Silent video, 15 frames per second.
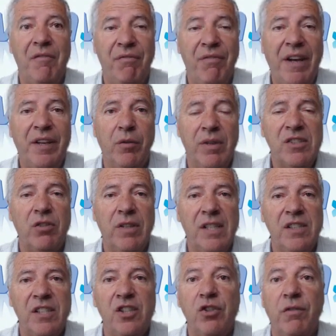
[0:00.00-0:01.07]
and find
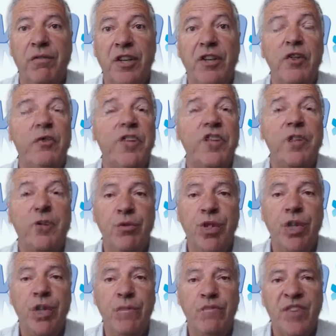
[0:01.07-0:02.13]
resonances of a new
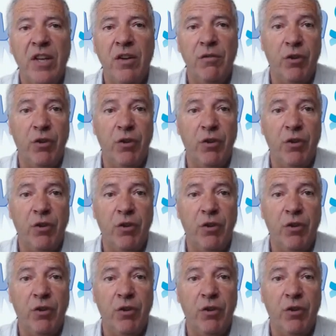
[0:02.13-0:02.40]
DUT,